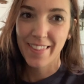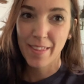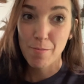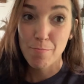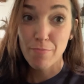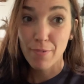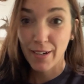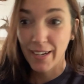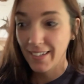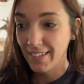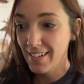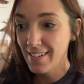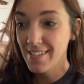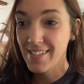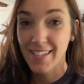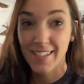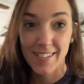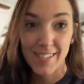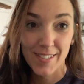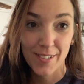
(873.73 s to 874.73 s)
bread
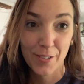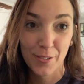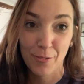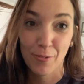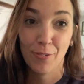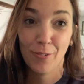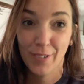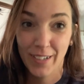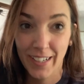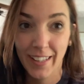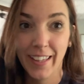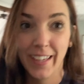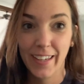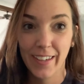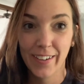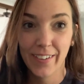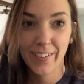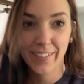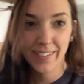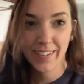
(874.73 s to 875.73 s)
does look really
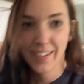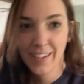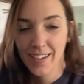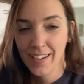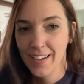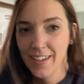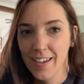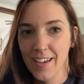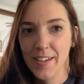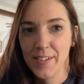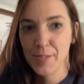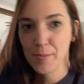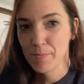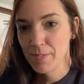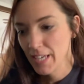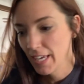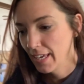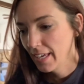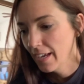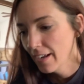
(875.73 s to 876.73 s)
good. So I'm
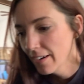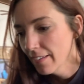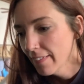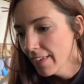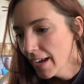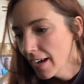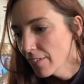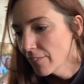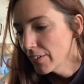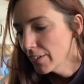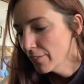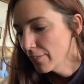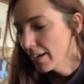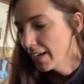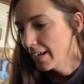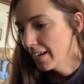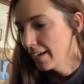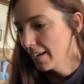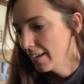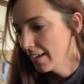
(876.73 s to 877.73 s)
taking it out of the oven
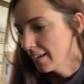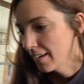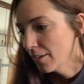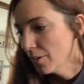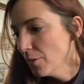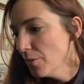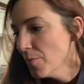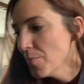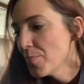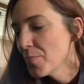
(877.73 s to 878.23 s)
right now.